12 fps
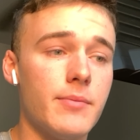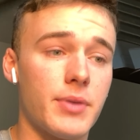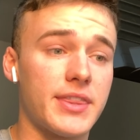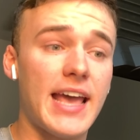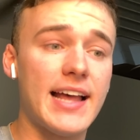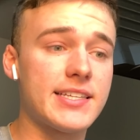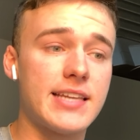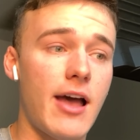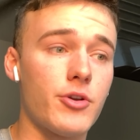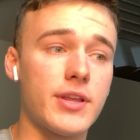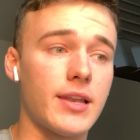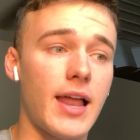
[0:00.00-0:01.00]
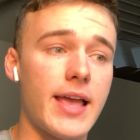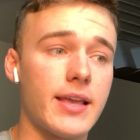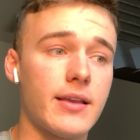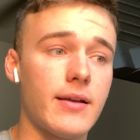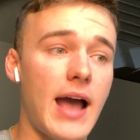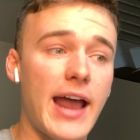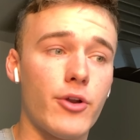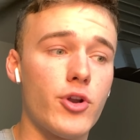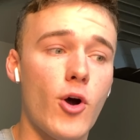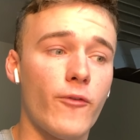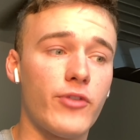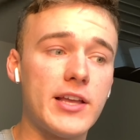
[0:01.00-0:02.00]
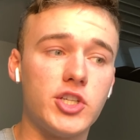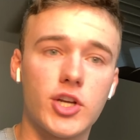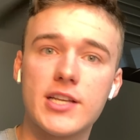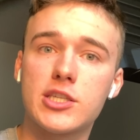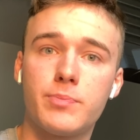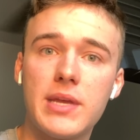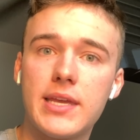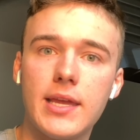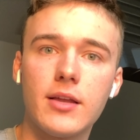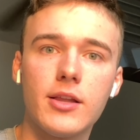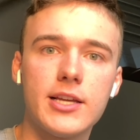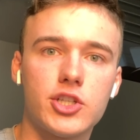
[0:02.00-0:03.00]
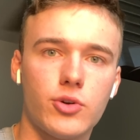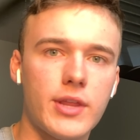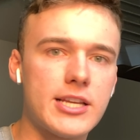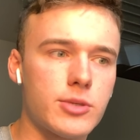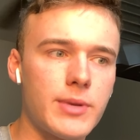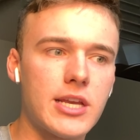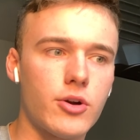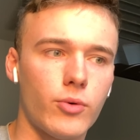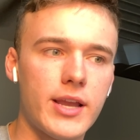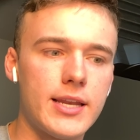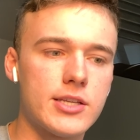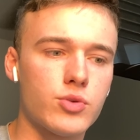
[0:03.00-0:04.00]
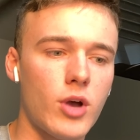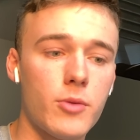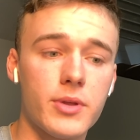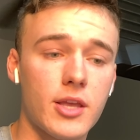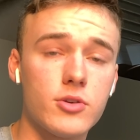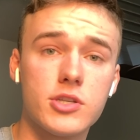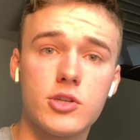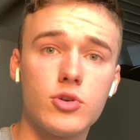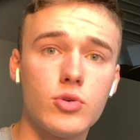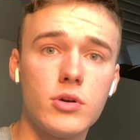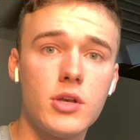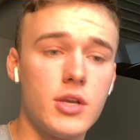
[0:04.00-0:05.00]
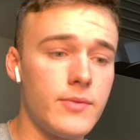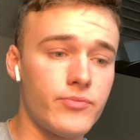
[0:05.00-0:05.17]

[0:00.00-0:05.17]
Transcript: But that sounded like, I don't know if they just speak English or they speak Korean as well, but those two,